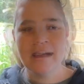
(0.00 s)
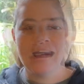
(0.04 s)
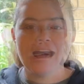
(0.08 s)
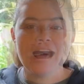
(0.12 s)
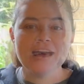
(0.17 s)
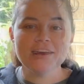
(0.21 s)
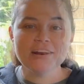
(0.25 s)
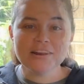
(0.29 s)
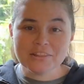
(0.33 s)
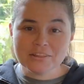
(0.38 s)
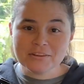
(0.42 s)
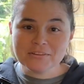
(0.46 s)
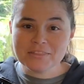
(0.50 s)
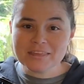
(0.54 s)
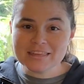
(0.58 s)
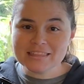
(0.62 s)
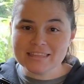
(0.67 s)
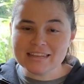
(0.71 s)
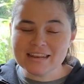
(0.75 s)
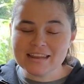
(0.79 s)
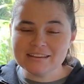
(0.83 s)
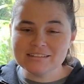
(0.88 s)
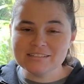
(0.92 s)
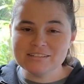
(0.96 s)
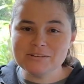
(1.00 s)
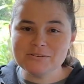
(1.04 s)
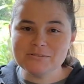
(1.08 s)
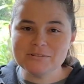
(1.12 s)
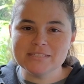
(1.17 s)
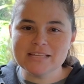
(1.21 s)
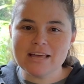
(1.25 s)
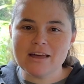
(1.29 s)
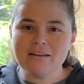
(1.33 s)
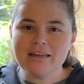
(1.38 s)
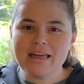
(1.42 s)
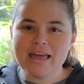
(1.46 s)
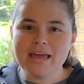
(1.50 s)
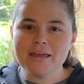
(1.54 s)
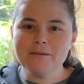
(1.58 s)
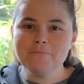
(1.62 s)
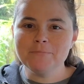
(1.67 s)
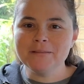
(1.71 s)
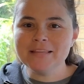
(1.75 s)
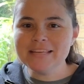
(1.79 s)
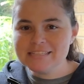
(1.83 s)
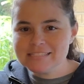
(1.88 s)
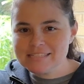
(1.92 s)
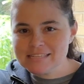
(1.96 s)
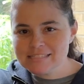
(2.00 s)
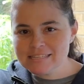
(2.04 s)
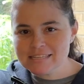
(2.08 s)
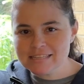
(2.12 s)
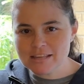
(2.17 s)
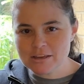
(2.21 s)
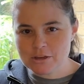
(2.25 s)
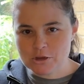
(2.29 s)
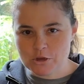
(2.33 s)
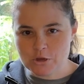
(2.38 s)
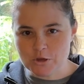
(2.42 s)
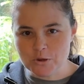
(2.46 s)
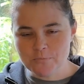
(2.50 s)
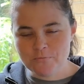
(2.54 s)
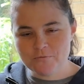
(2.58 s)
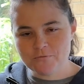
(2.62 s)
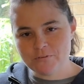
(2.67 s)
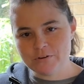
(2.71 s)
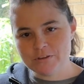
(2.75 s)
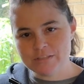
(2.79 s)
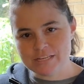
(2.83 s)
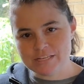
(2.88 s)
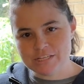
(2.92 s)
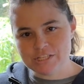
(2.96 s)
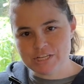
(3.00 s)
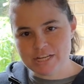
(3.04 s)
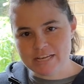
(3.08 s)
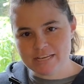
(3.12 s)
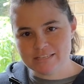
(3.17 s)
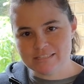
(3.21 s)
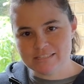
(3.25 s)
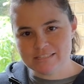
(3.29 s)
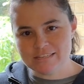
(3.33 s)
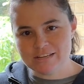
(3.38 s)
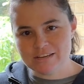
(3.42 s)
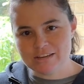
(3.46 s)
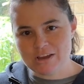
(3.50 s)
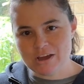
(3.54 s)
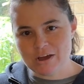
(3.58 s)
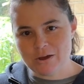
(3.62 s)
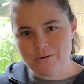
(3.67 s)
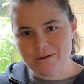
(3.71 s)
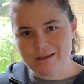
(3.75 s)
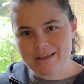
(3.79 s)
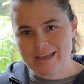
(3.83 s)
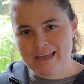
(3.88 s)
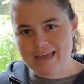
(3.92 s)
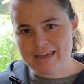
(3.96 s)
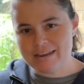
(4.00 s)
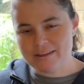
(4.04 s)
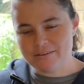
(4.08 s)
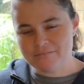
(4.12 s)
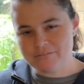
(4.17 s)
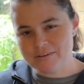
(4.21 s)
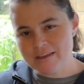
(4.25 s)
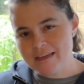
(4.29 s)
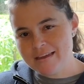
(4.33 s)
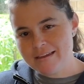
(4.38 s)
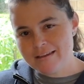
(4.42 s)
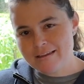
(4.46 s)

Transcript: Another thing that I do is I'll add places in the coop for the chicks to go and kind of